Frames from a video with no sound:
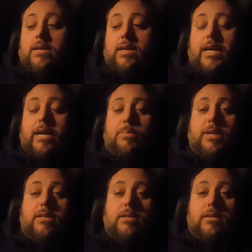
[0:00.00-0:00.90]
I
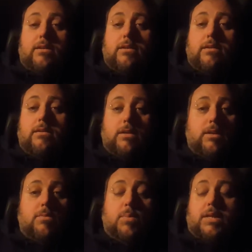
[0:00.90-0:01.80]
picked the
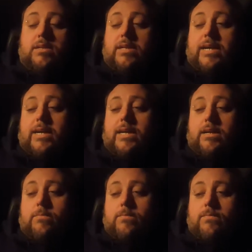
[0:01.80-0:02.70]
guy up,